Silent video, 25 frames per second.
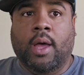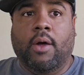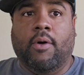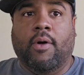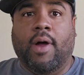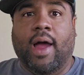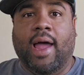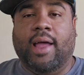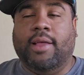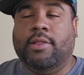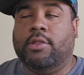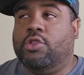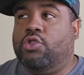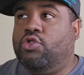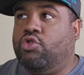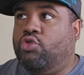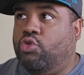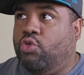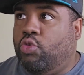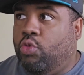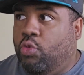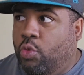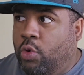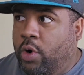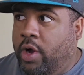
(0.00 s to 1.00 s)
right?
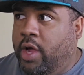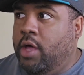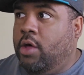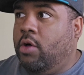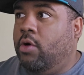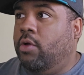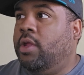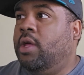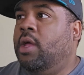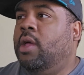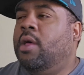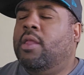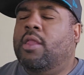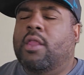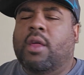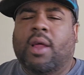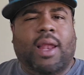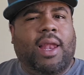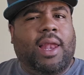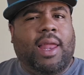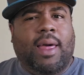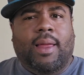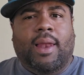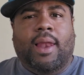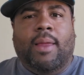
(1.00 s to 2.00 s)
thrilled.
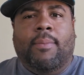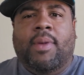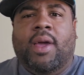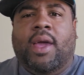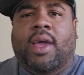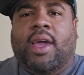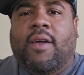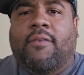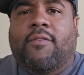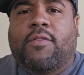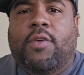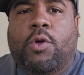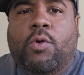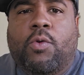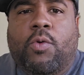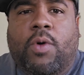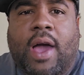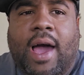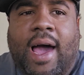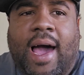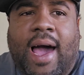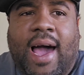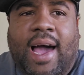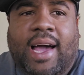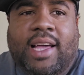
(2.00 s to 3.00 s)
Let, let, let, me give you
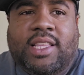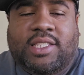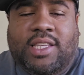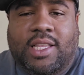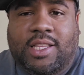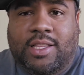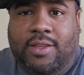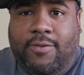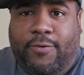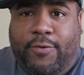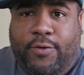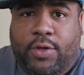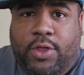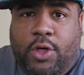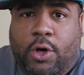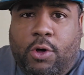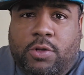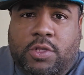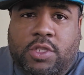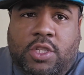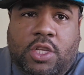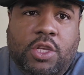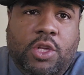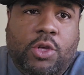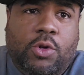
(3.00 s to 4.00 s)
guys, uh, for
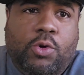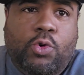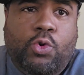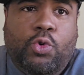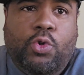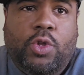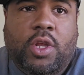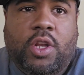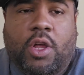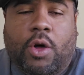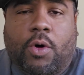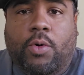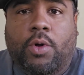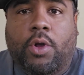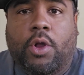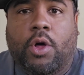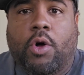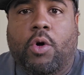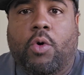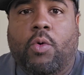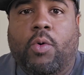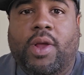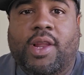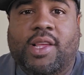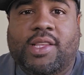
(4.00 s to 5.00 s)
those of you that don't
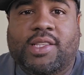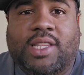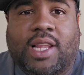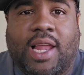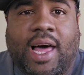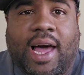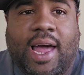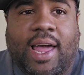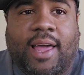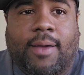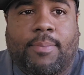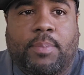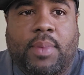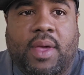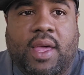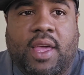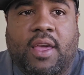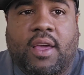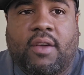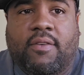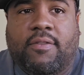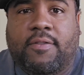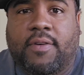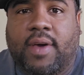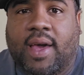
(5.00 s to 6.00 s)
know what it's like
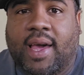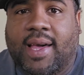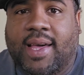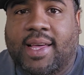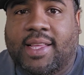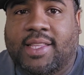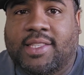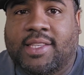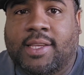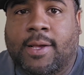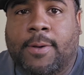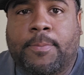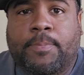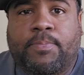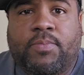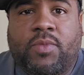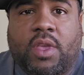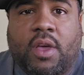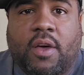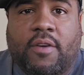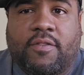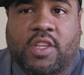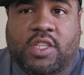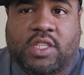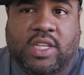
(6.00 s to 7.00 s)
being fans
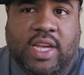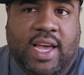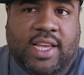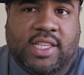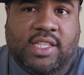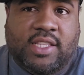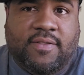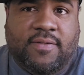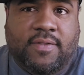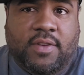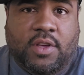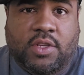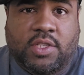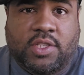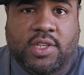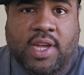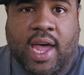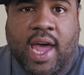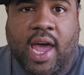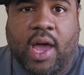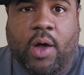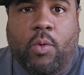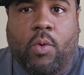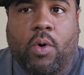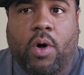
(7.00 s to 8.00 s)
of the Jacksonville
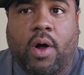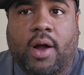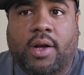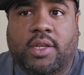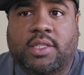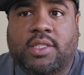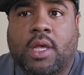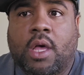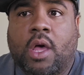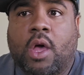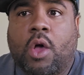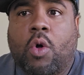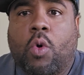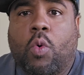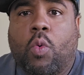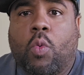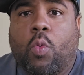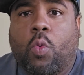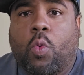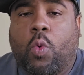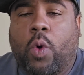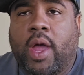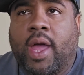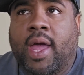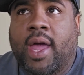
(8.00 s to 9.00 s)
Jaguars,
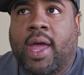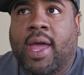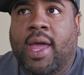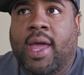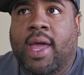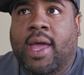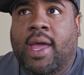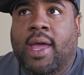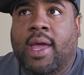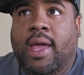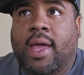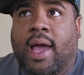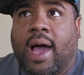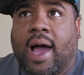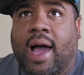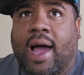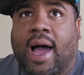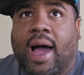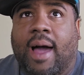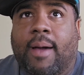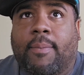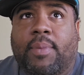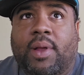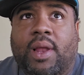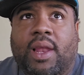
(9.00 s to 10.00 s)
we,
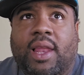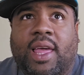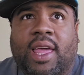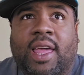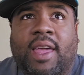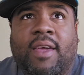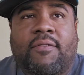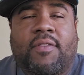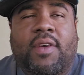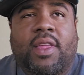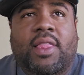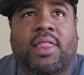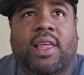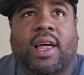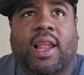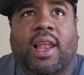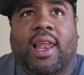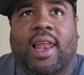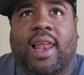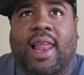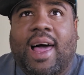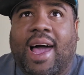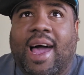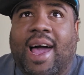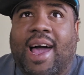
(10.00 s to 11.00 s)
I believe in the
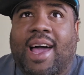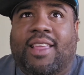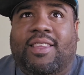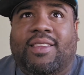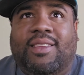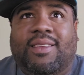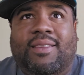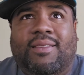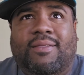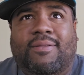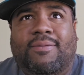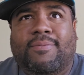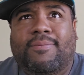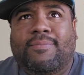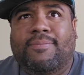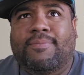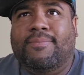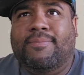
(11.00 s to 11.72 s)
last,